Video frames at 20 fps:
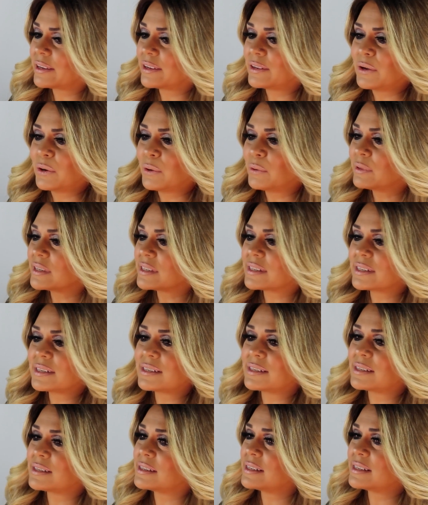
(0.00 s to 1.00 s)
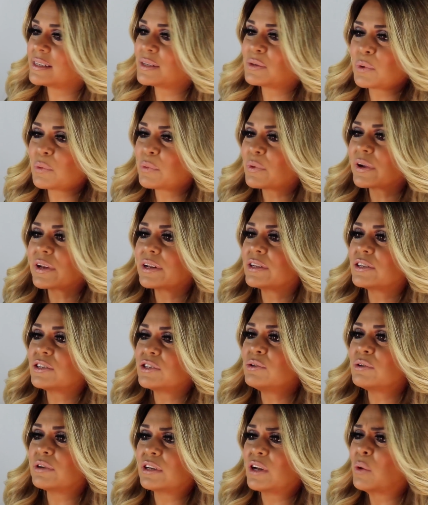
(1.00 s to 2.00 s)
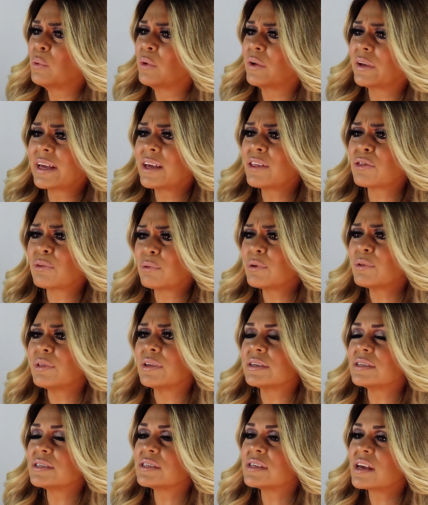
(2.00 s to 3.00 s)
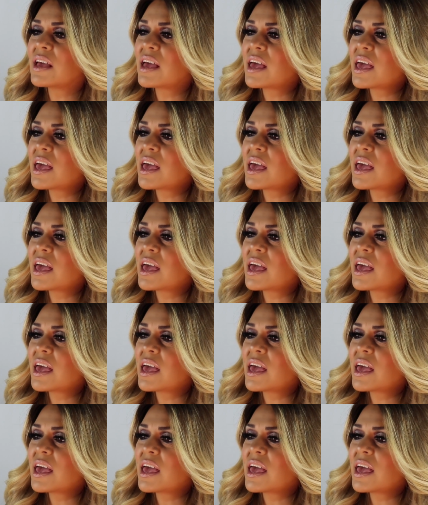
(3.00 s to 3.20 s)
this is what we're gonna do, we'll get through this.